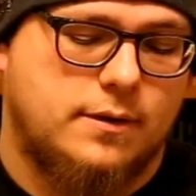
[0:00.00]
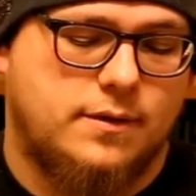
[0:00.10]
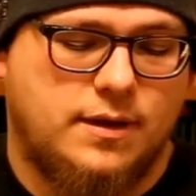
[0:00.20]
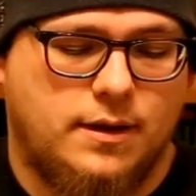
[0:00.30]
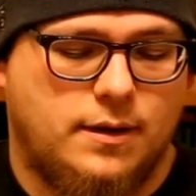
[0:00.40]

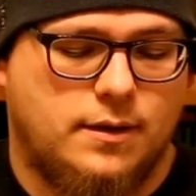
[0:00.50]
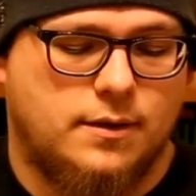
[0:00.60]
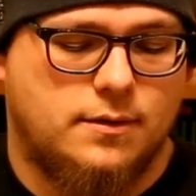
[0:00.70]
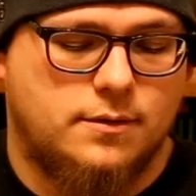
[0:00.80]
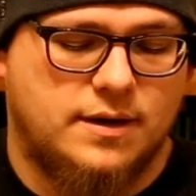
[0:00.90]
the
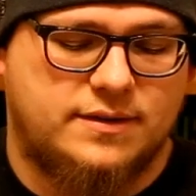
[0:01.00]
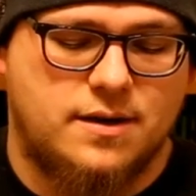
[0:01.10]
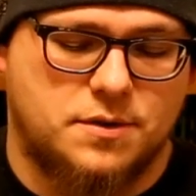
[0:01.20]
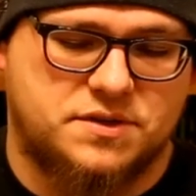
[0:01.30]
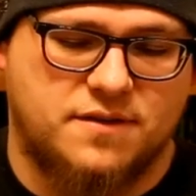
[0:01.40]

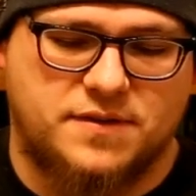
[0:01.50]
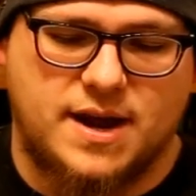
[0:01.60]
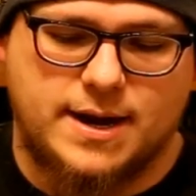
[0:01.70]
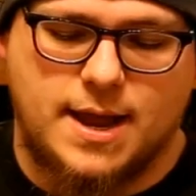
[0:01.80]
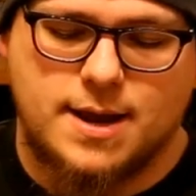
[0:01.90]
Nintendo stuff that
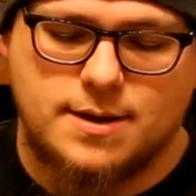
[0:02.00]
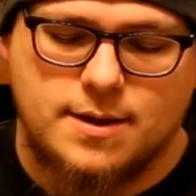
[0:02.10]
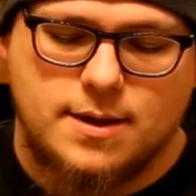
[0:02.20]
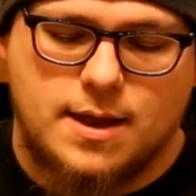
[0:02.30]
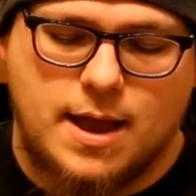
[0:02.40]
I got,
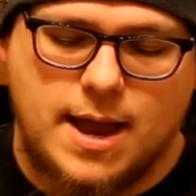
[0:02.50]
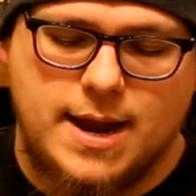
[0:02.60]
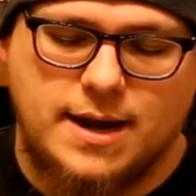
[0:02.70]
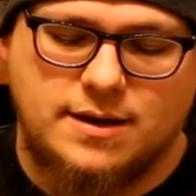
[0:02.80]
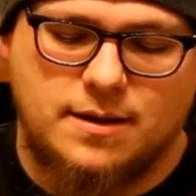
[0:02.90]

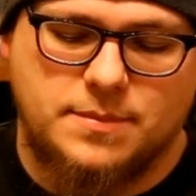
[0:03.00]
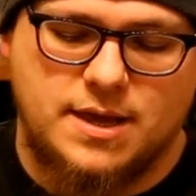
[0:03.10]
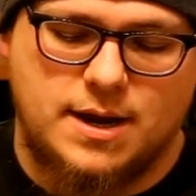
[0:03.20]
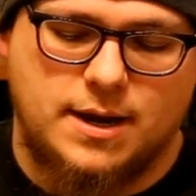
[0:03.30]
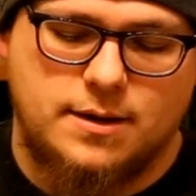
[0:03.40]
I ended up
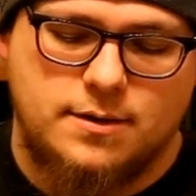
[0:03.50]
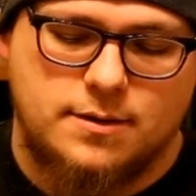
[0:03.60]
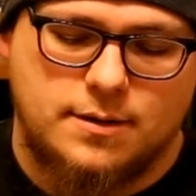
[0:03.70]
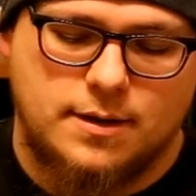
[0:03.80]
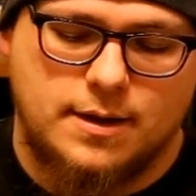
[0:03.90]
getting
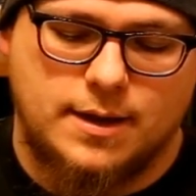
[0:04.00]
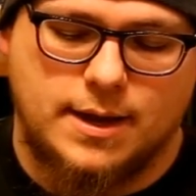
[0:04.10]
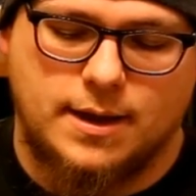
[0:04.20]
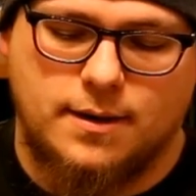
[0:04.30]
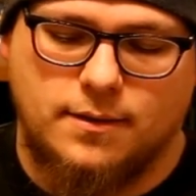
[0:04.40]

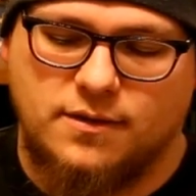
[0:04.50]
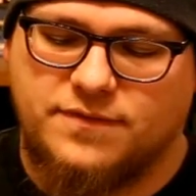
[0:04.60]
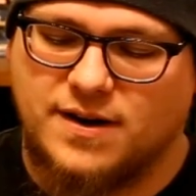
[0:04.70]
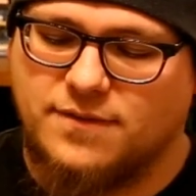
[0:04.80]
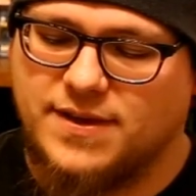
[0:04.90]

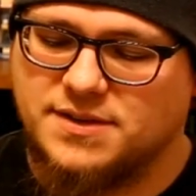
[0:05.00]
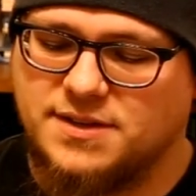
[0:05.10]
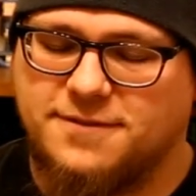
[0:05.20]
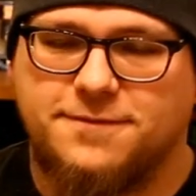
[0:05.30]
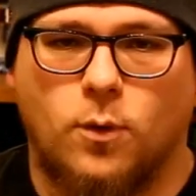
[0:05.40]
Final
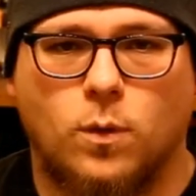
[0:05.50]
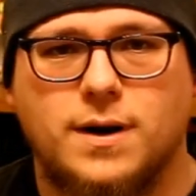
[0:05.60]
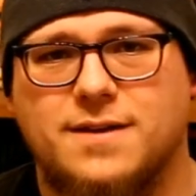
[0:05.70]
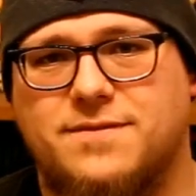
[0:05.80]
Fantasy IV